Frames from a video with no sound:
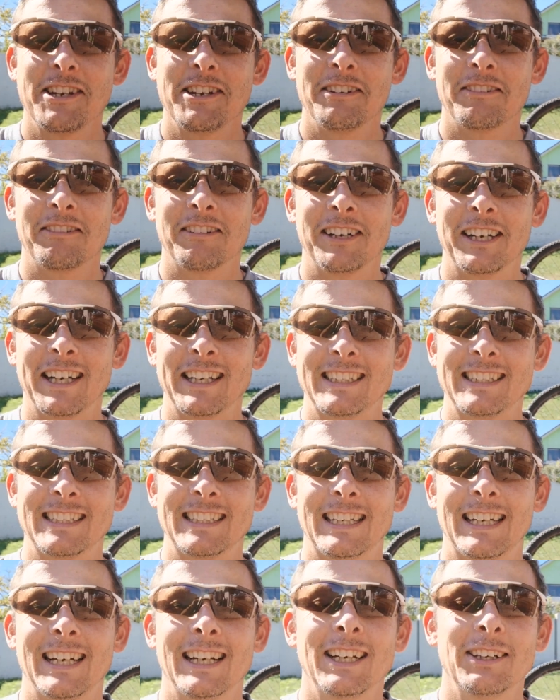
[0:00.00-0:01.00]
Right,
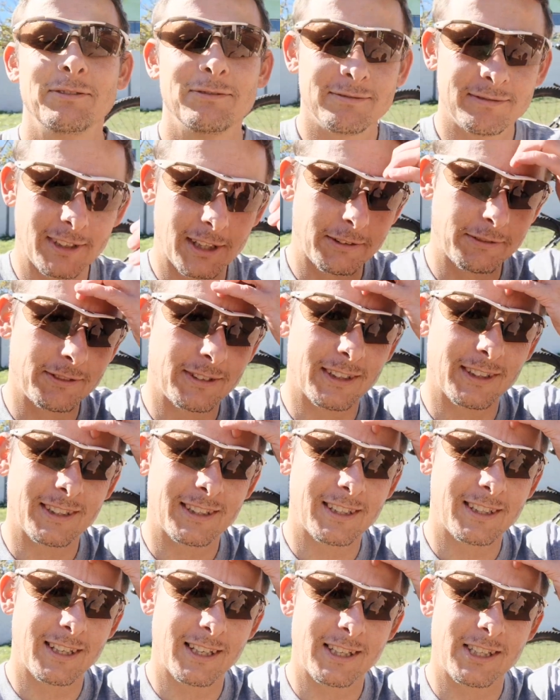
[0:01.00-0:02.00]
after
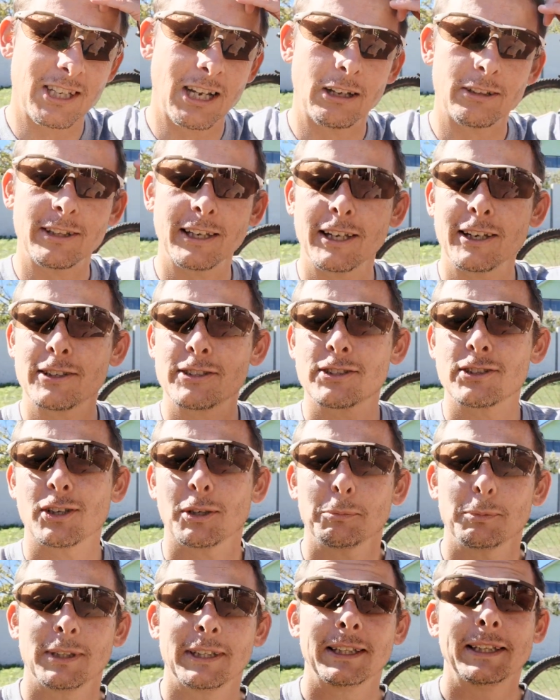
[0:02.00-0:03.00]
the shouting has
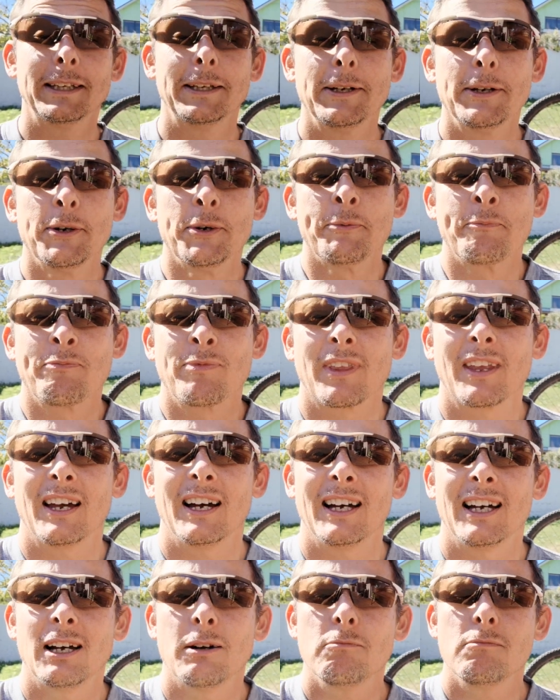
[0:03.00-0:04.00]
stopped.
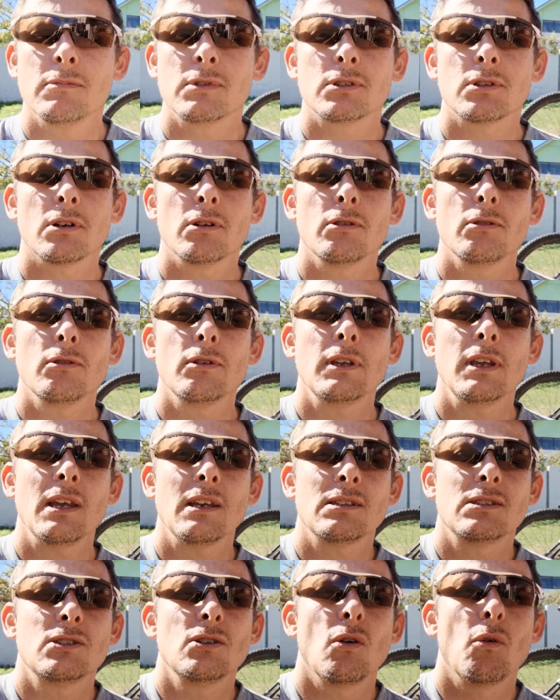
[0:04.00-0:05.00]
So
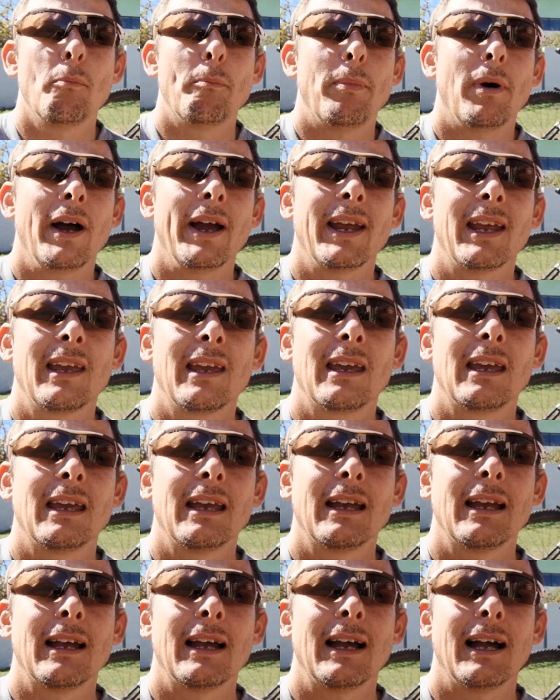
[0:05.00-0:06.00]
yes, your bike
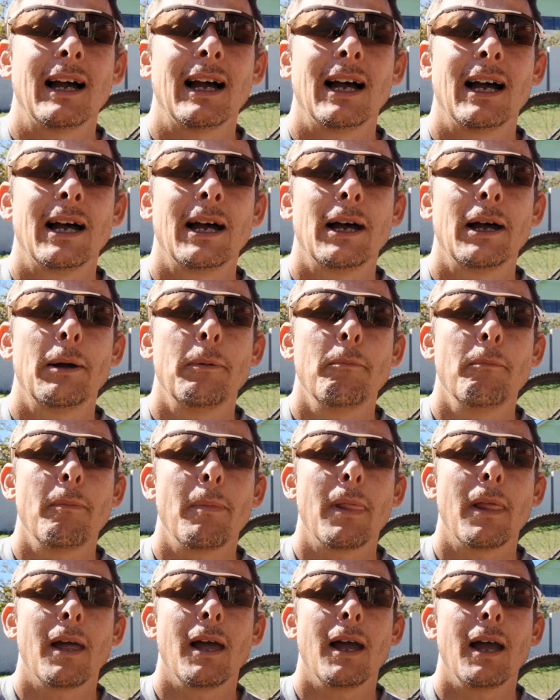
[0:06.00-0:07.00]

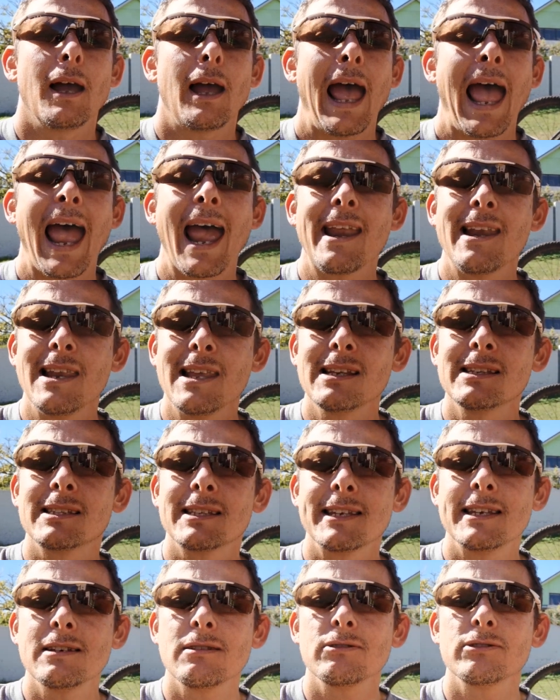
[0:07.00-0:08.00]
handling
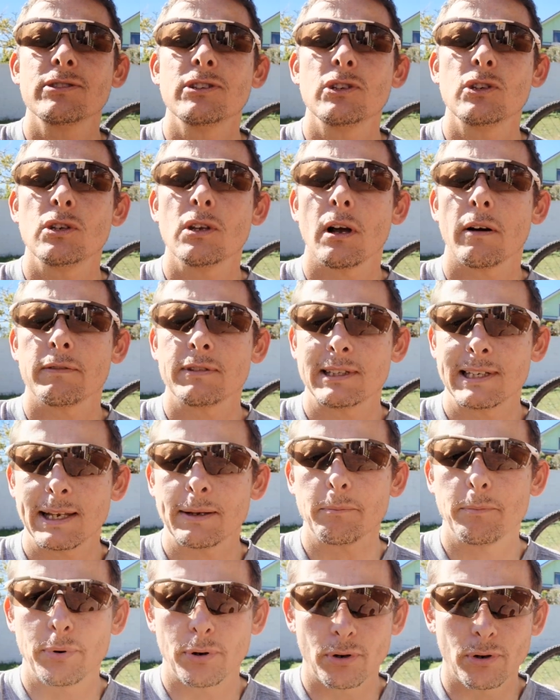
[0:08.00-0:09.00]
skills need to obviously
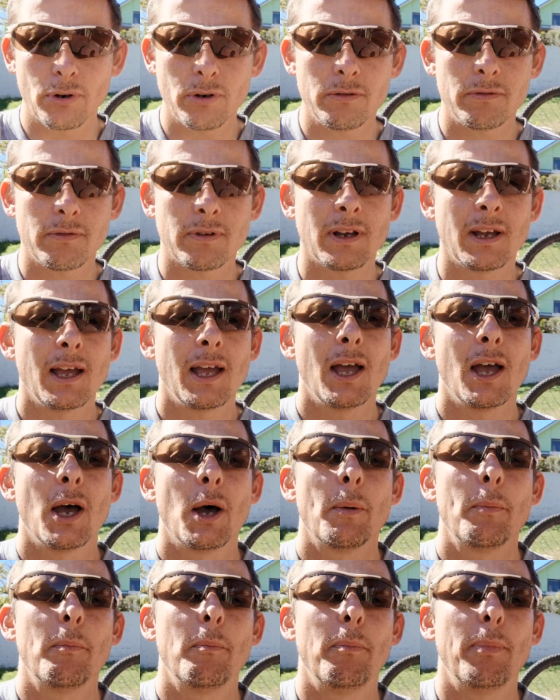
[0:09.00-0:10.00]
improve,
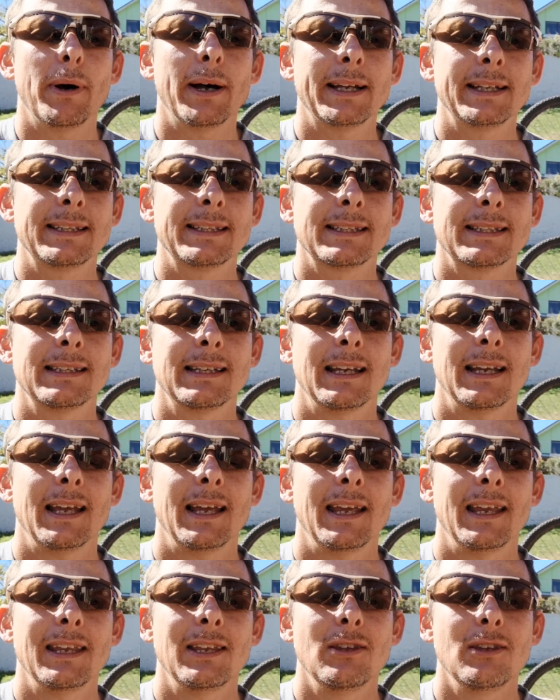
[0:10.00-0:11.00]
but
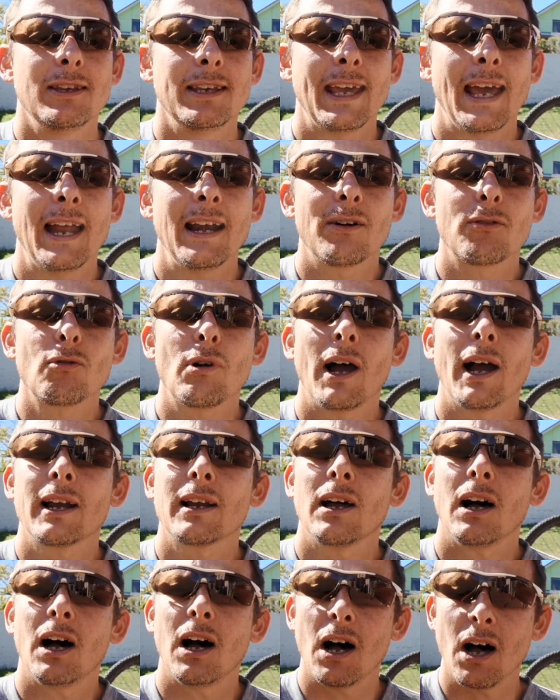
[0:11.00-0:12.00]
you can ride
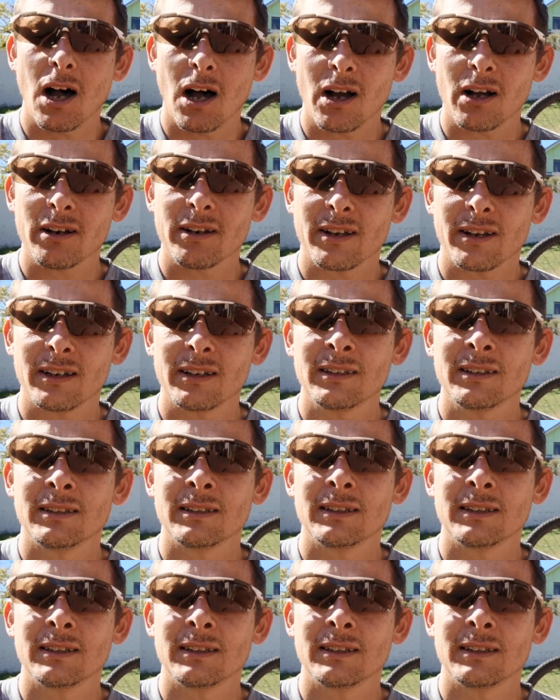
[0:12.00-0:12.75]
harder